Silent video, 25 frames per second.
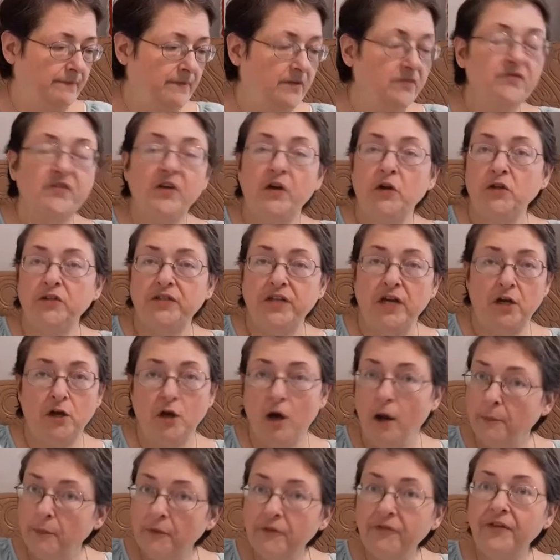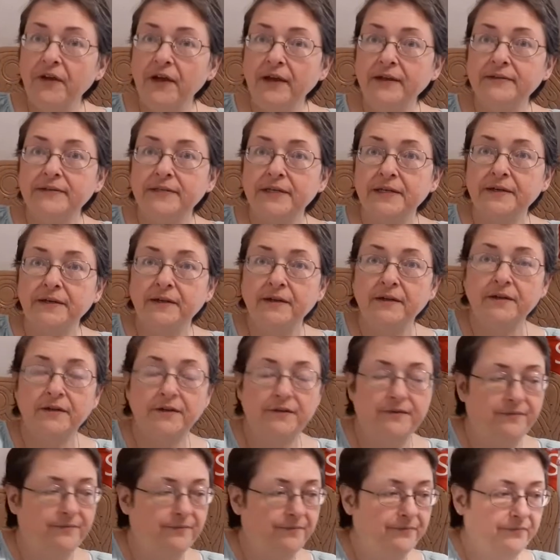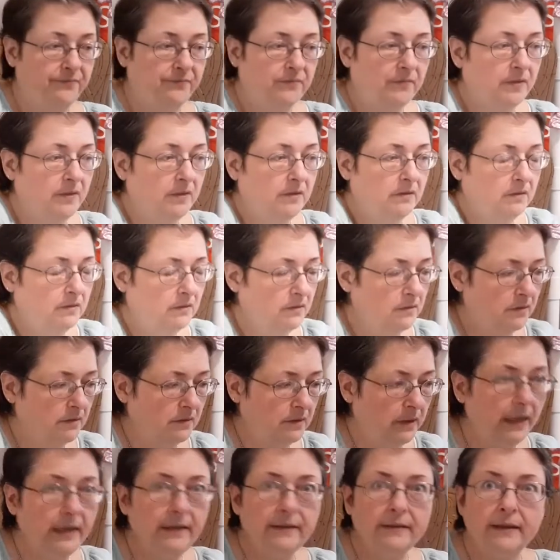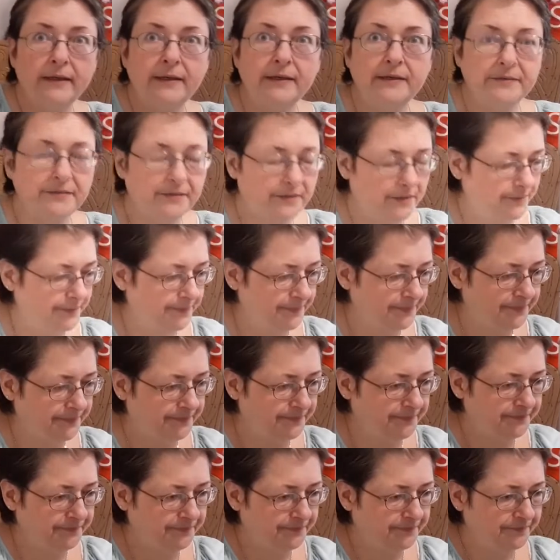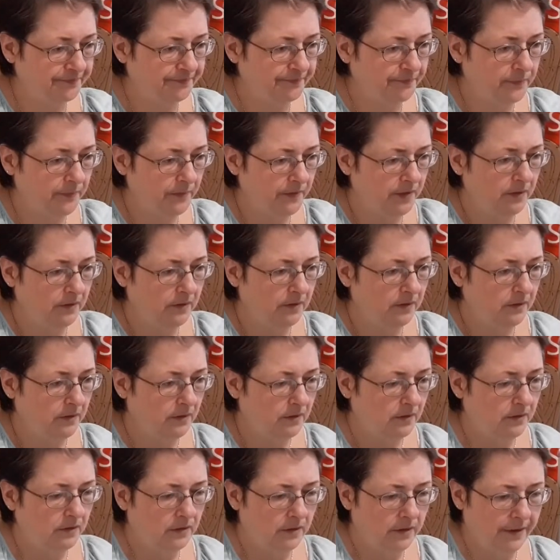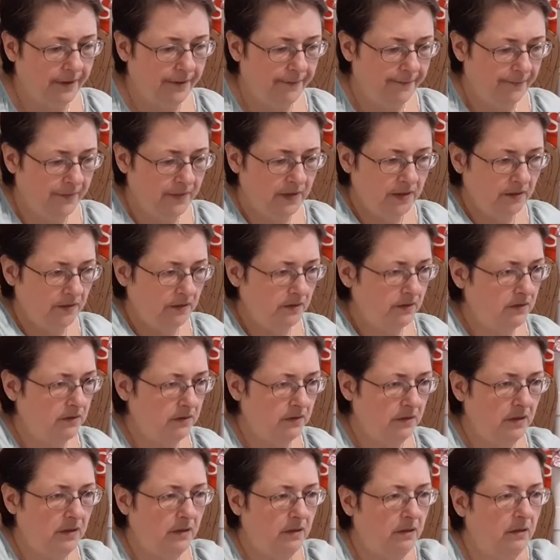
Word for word: There's a couple things in here, at least. All right, let's see.